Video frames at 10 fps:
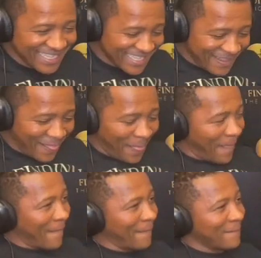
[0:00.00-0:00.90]
He was a
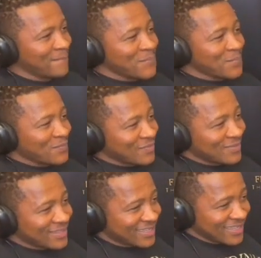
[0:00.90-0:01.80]
good singer, but his
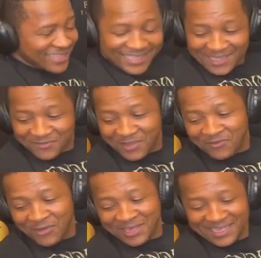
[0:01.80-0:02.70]
pitching was
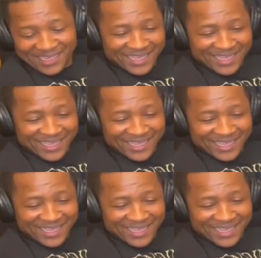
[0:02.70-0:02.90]
terrible.